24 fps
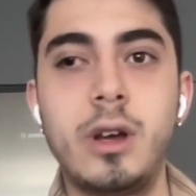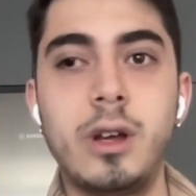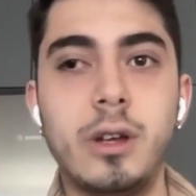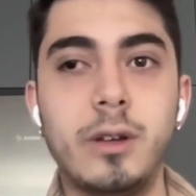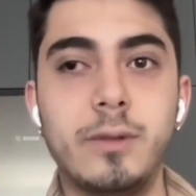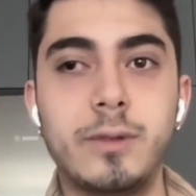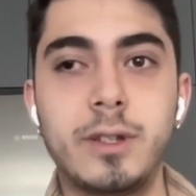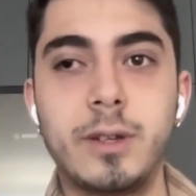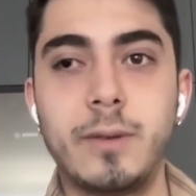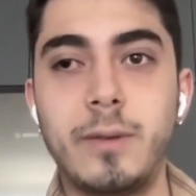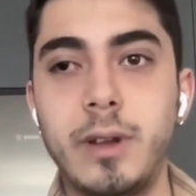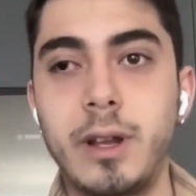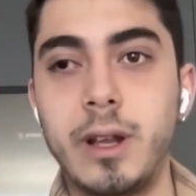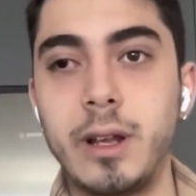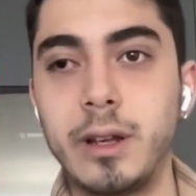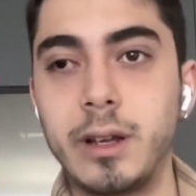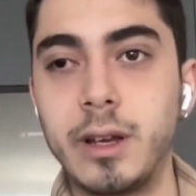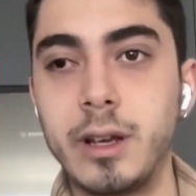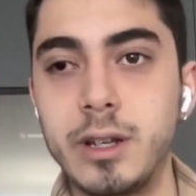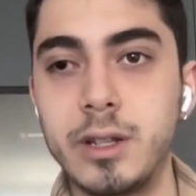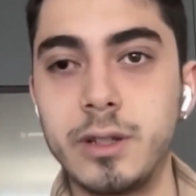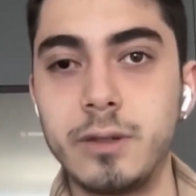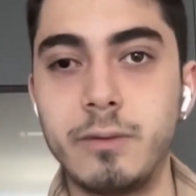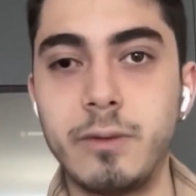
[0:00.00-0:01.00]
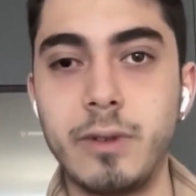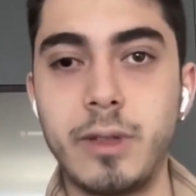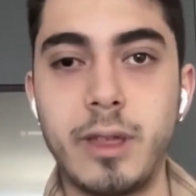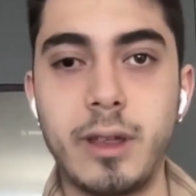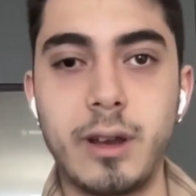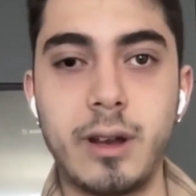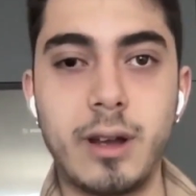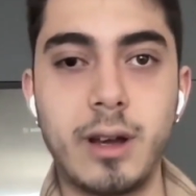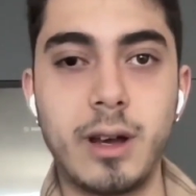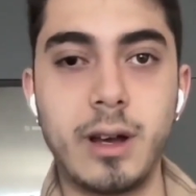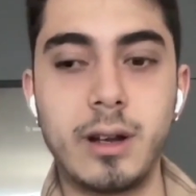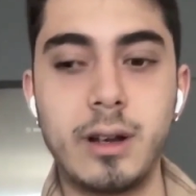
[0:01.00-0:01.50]
If someone engages with
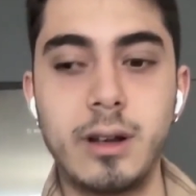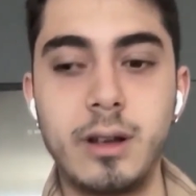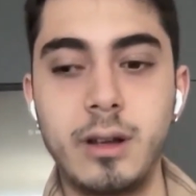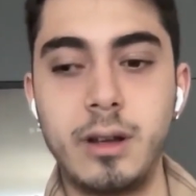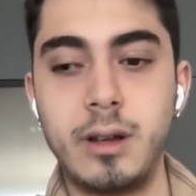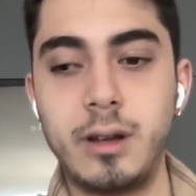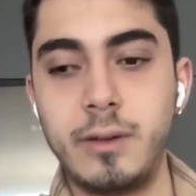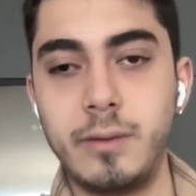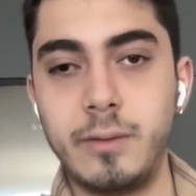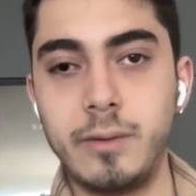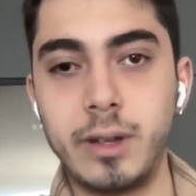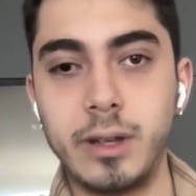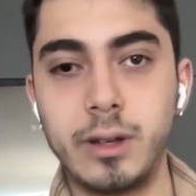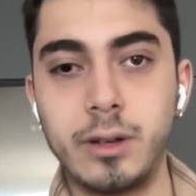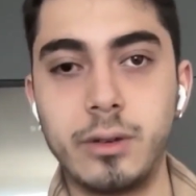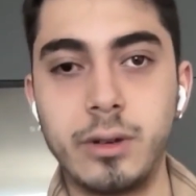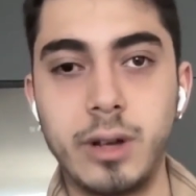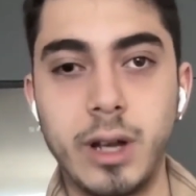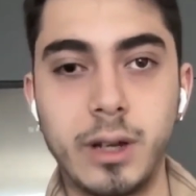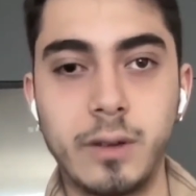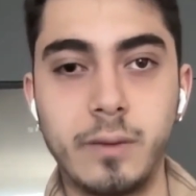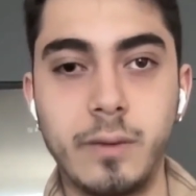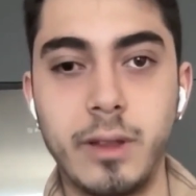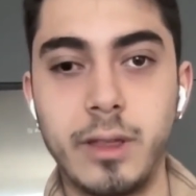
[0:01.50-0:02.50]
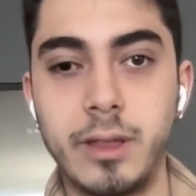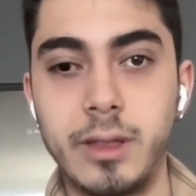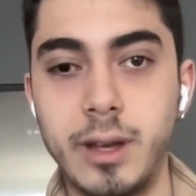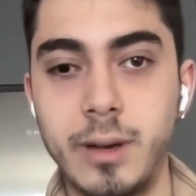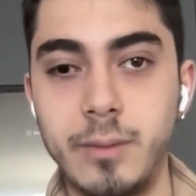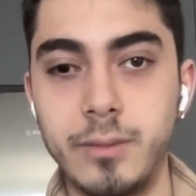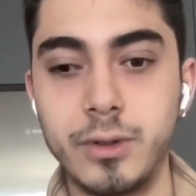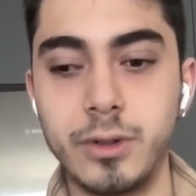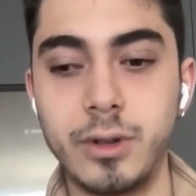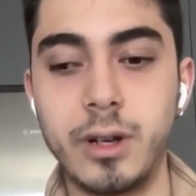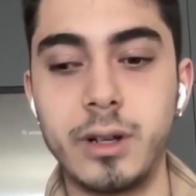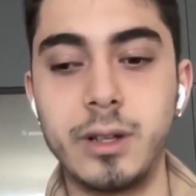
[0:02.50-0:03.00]
an ad, we connect with
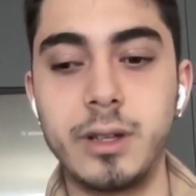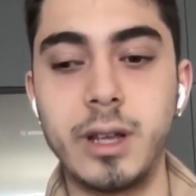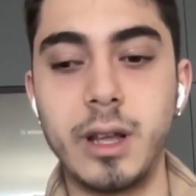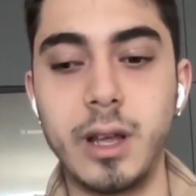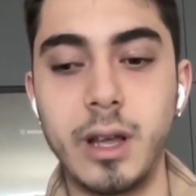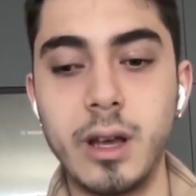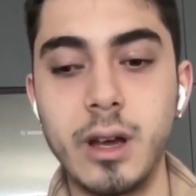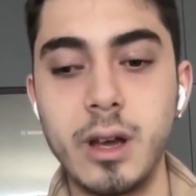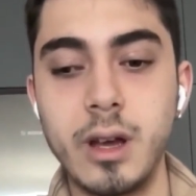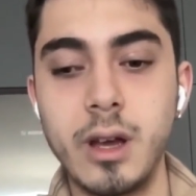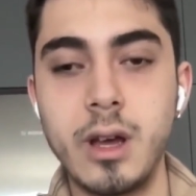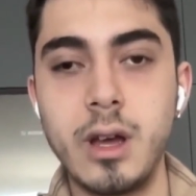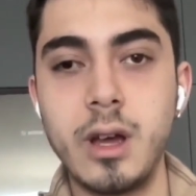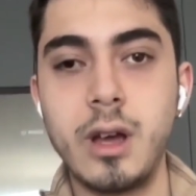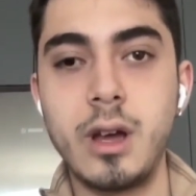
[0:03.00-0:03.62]
them so that they